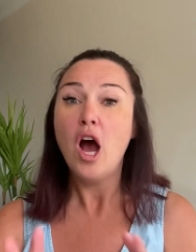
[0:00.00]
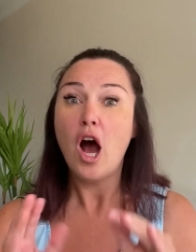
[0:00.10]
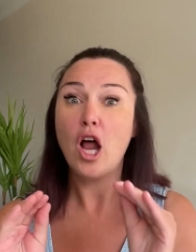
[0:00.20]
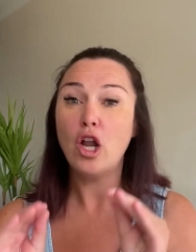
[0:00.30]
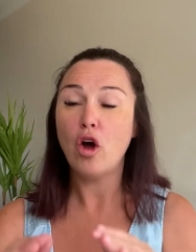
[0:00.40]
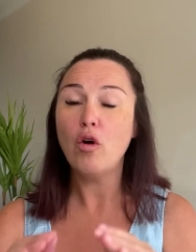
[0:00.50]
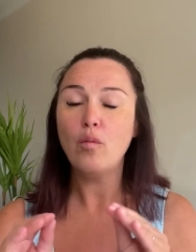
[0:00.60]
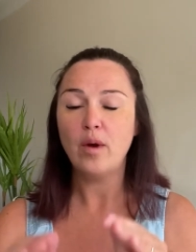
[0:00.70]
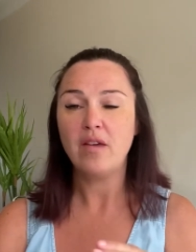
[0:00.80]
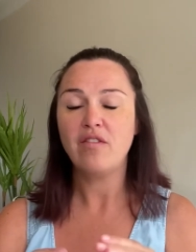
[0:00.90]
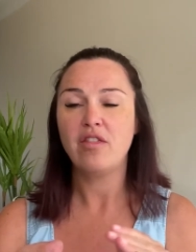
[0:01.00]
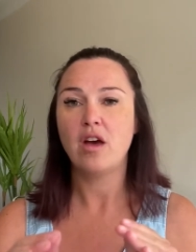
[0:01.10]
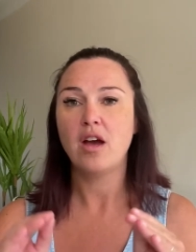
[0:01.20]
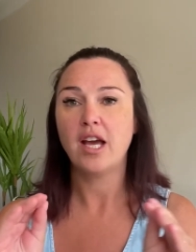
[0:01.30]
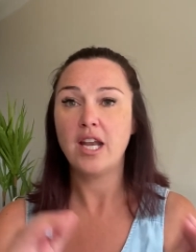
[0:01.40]
Along with
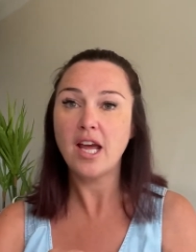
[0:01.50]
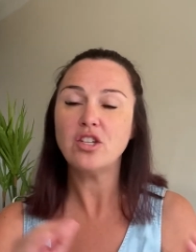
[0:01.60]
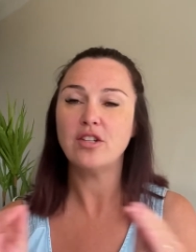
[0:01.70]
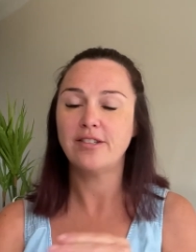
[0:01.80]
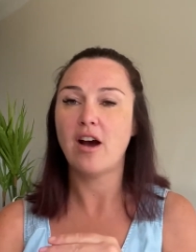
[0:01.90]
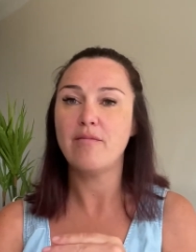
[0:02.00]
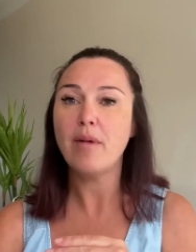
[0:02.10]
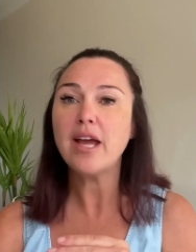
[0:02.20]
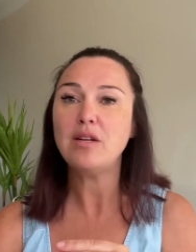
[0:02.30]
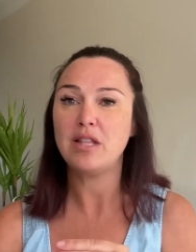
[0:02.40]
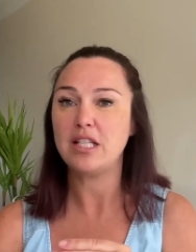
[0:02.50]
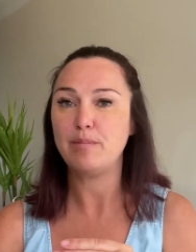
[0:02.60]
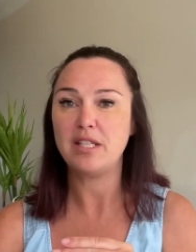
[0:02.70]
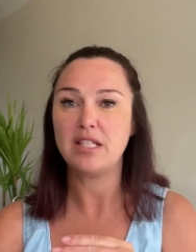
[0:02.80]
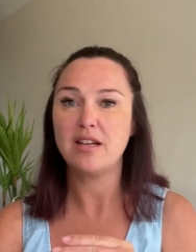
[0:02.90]
the connections that I've made with this
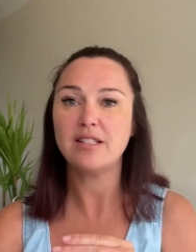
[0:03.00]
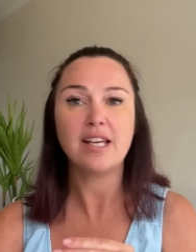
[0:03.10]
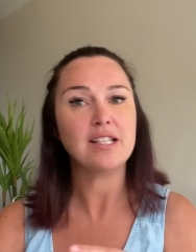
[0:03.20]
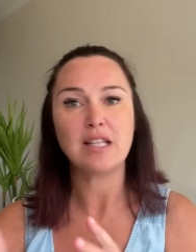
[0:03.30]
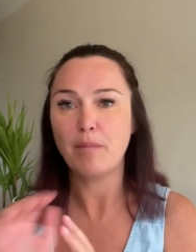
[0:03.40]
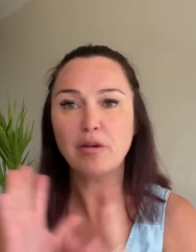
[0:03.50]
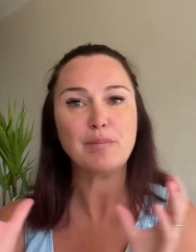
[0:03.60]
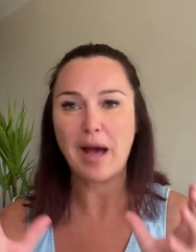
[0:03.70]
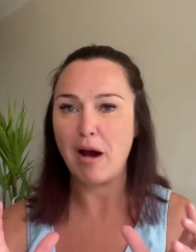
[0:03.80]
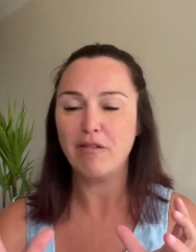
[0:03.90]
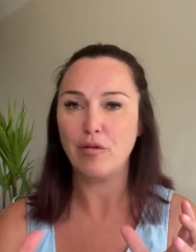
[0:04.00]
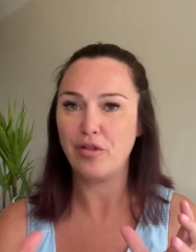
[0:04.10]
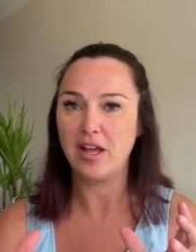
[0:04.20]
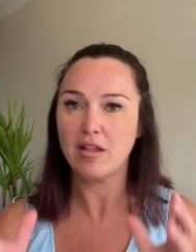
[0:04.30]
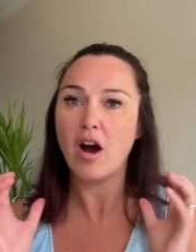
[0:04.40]
business, it's the most powerful
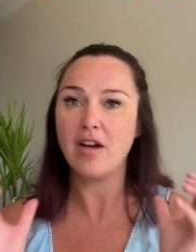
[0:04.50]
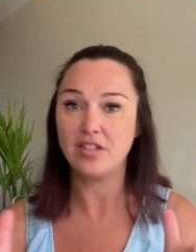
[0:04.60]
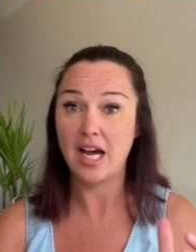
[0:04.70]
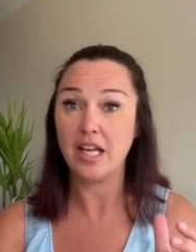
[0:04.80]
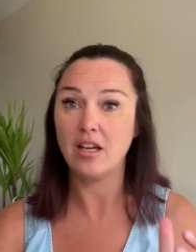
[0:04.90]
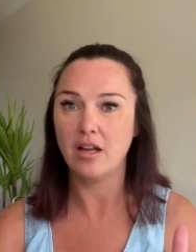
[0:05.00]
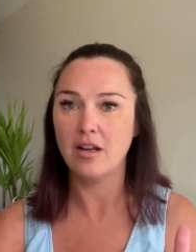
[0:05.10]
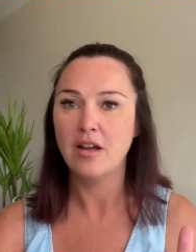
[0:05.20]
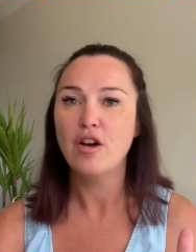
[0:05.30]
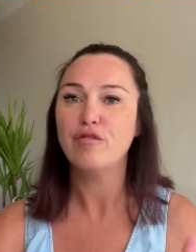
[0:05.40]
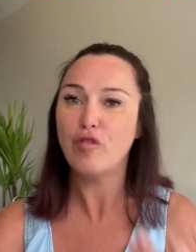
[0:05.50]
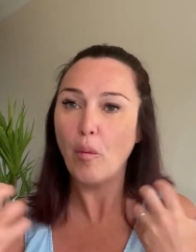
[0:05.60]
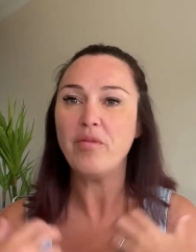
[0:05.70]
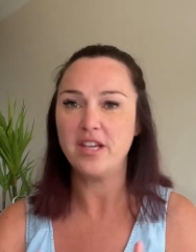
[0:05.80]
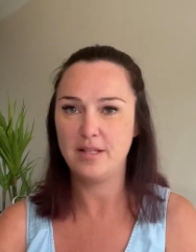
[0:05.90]
thing that I've taken
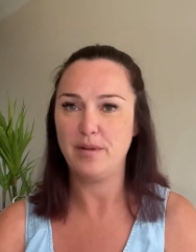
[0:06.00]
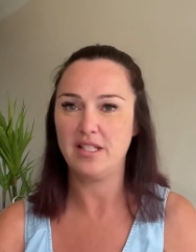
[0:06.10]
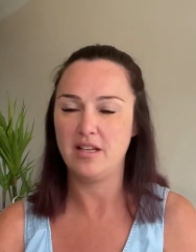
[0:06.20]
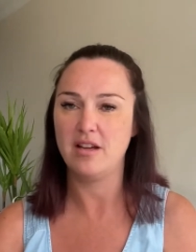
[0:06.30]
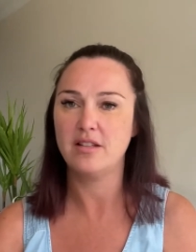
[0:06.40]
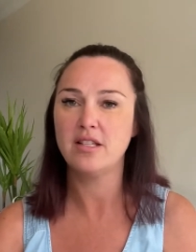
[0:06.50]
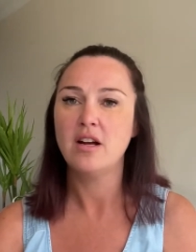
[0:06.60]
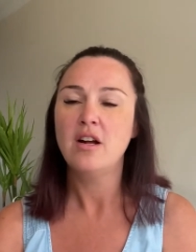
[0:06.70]
from this business